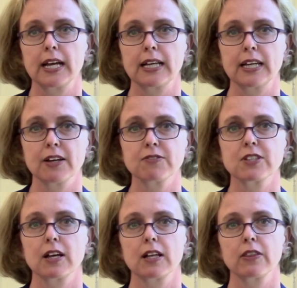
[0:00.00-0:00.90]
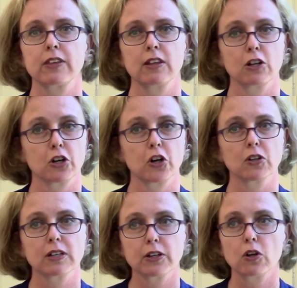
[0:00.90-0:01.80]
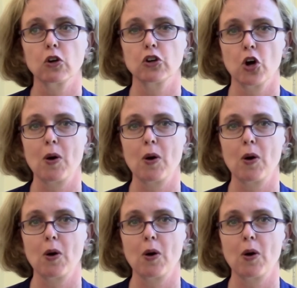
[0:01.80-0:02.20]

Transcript: gives the learner little or no